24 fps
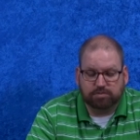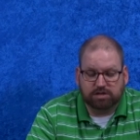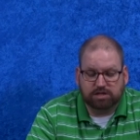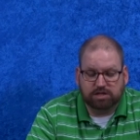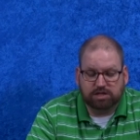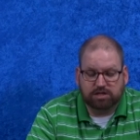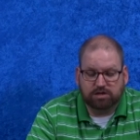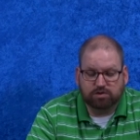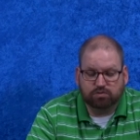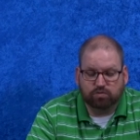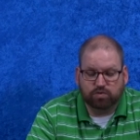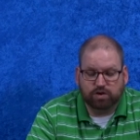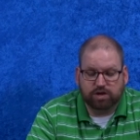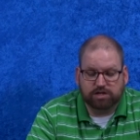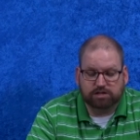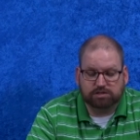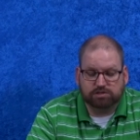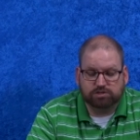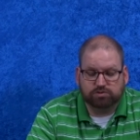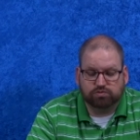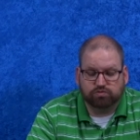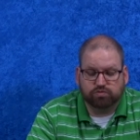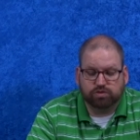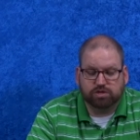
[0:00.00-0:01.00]
And he
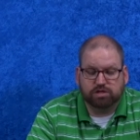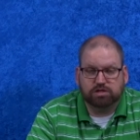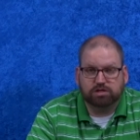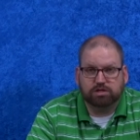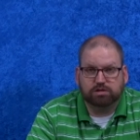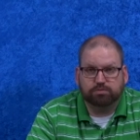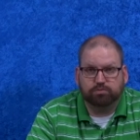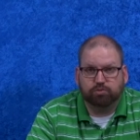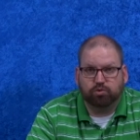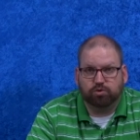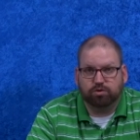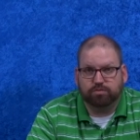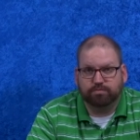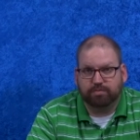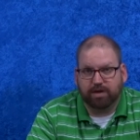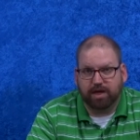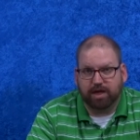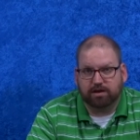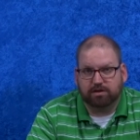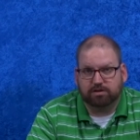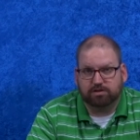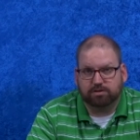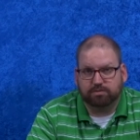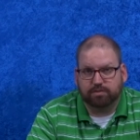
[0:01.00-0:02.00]
wins a really important
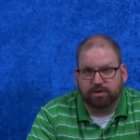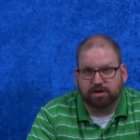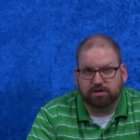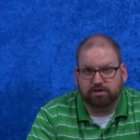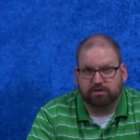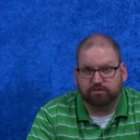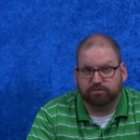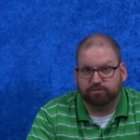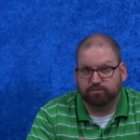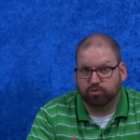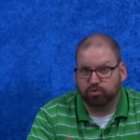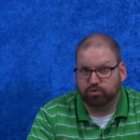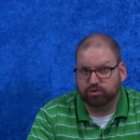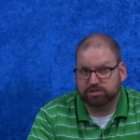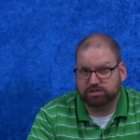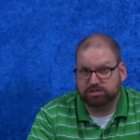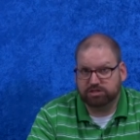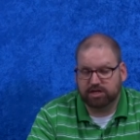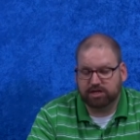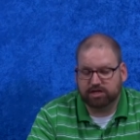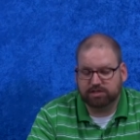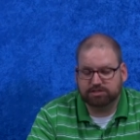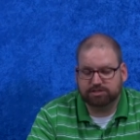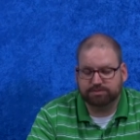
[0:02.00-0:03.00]
battle, the Battle of
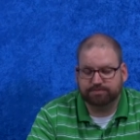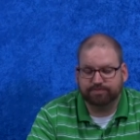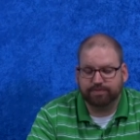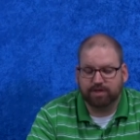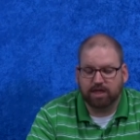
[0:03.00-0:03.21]
Poitiers,